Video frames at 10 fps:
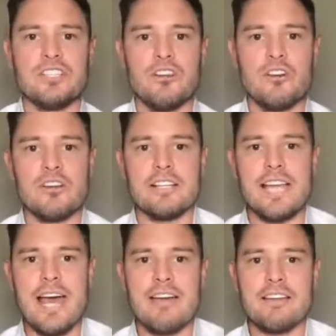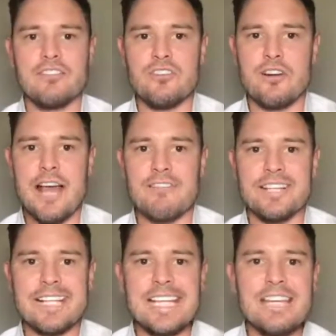So you not only you don't have
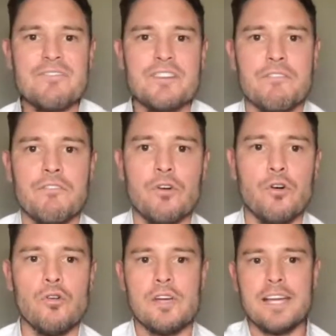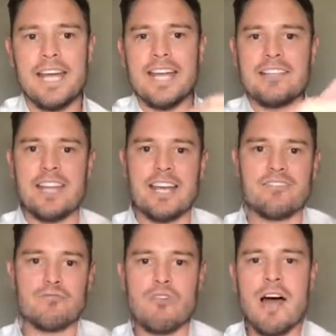an even fall,
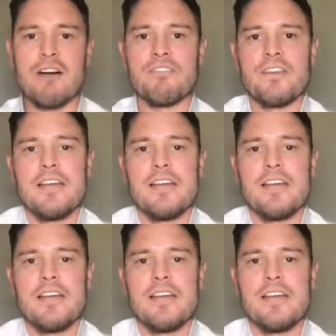it's rough.